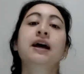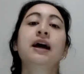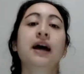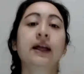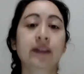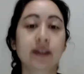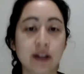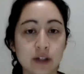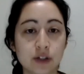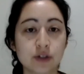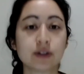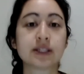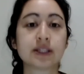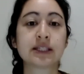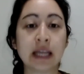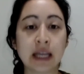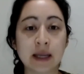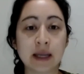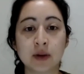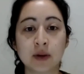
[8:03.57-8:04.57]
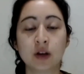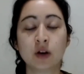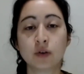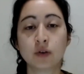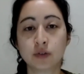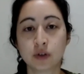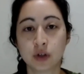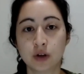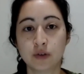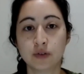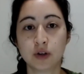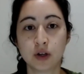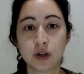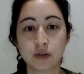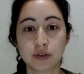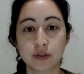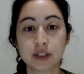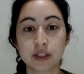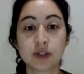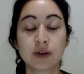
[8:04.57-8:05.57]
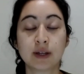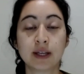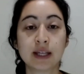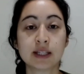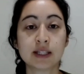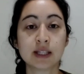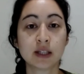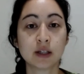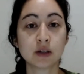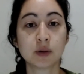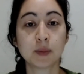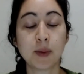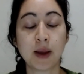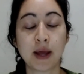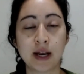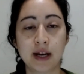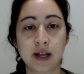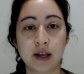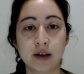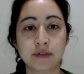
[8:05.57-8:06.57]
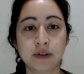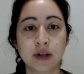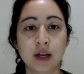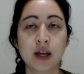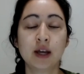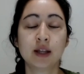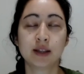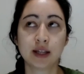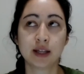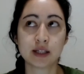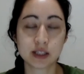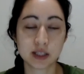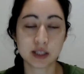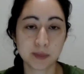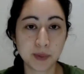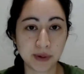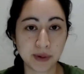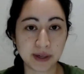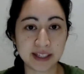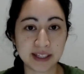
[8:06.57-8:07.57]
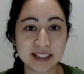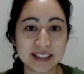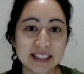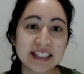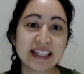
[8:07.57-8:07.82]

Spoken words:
And then I do the same and over and over and over. So it gets a little repetitive. That's the point.